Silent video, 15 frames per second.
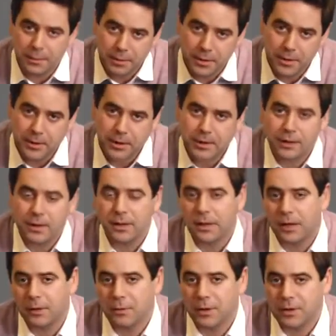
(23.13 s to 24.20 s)
appetite
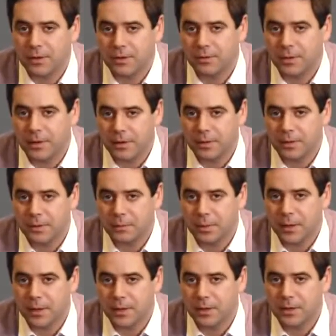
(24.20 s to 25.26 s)
and how that's affected
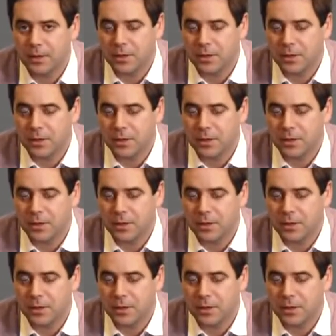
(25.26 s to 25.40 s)
by